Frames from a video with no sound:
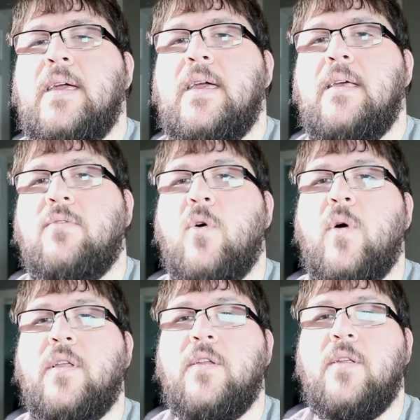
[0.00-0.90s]
is
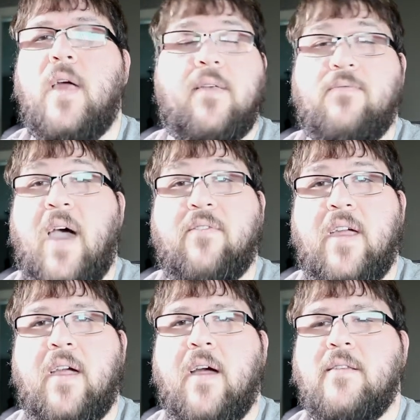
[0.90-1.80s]
going to, at 5
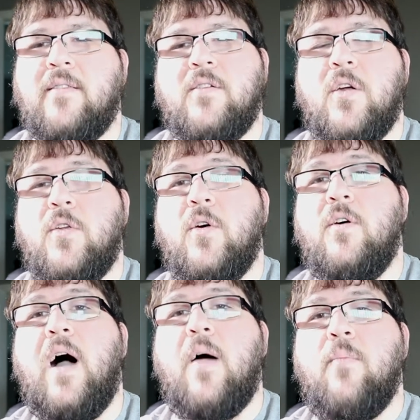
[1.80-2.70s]
gigahertz, is going to do a
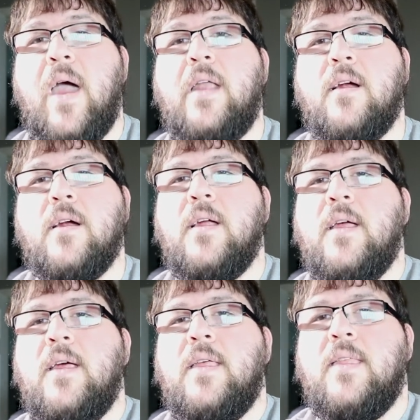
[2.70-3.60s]
lot better
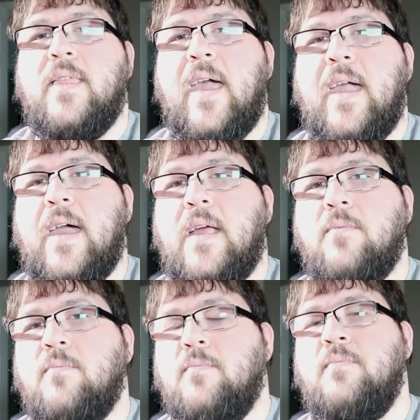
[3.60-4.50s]
than,
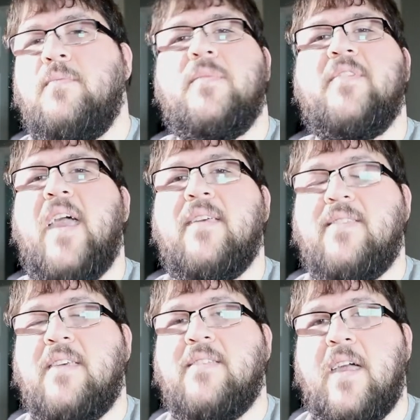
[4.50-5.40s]
say, a
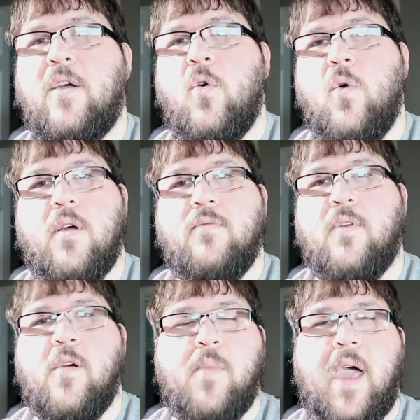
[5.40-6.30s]
16 core
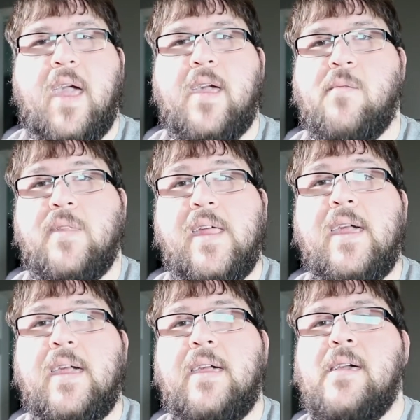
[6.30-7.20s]
from
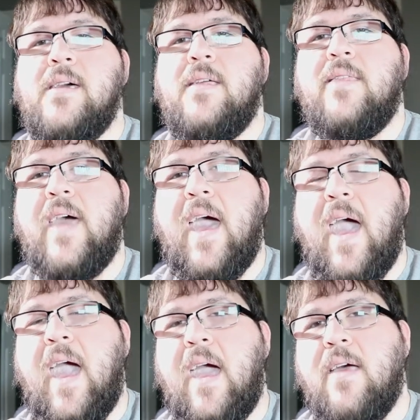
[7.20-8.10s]
AMD that
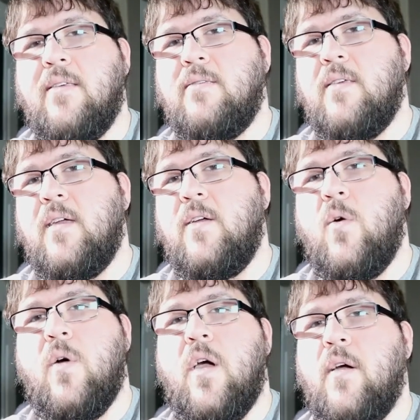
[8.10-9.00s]
has,
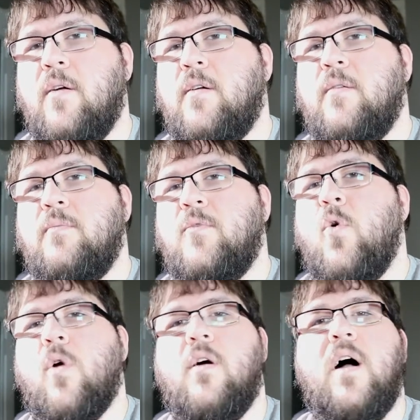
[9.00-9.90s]
a
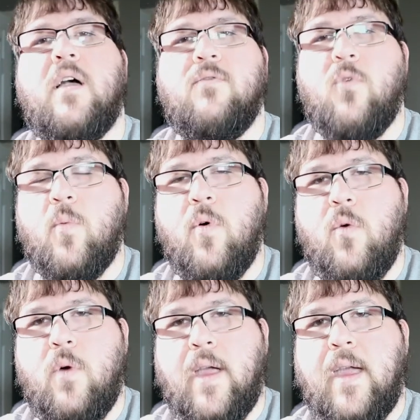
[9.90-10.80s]
core clock of
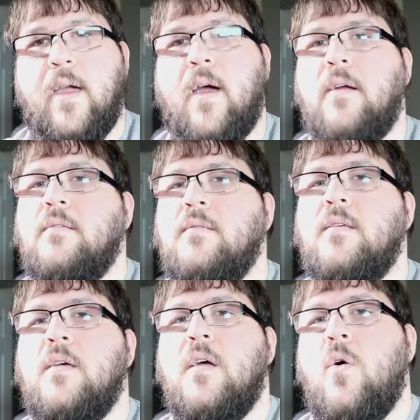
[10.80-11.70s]
4.1 gigahertz
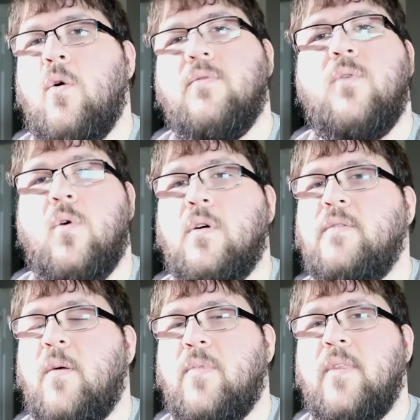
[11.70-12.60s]
or 4 or
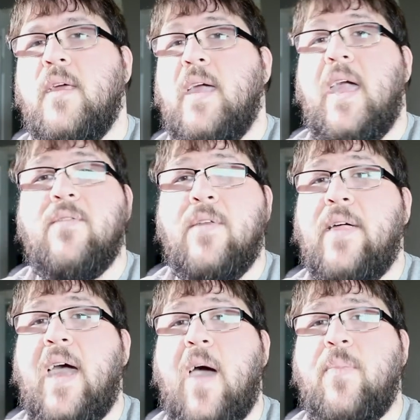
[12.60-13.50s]
something. Even though
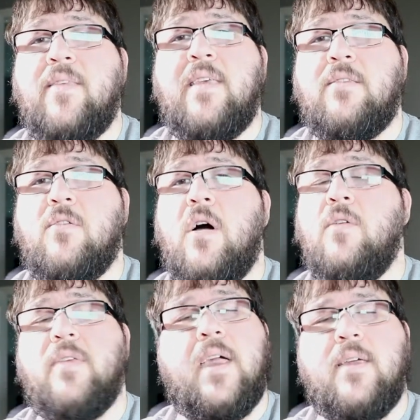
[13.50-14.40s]
the IPC is
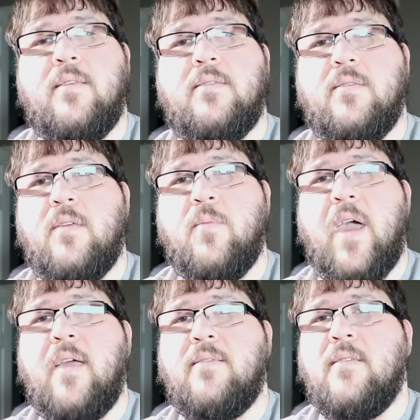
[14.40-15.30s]
closing, and in some
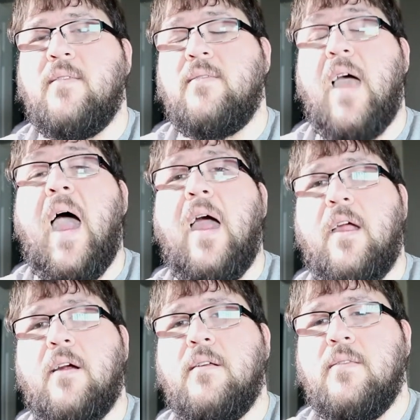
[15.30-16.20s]
cases it's
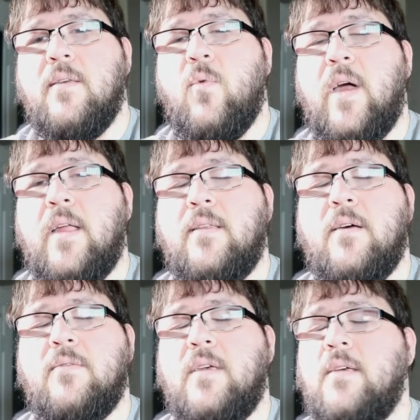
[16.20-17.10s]
higher than what
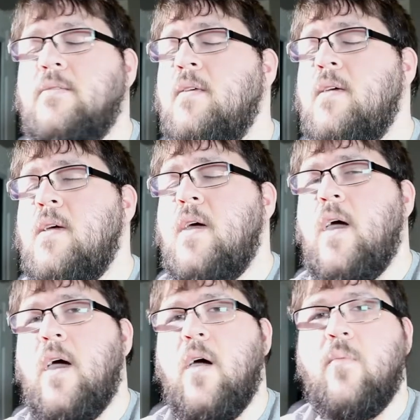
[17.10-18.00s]
Intel's is,
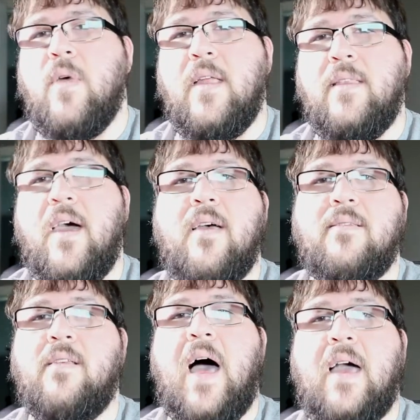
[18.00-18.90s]
it
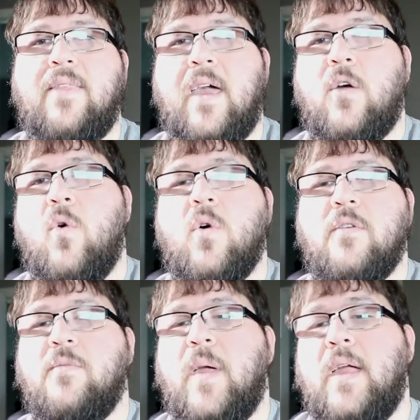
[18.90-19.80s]
does like that core
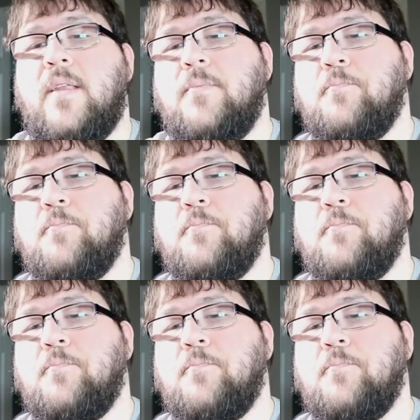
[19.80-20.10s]
speed.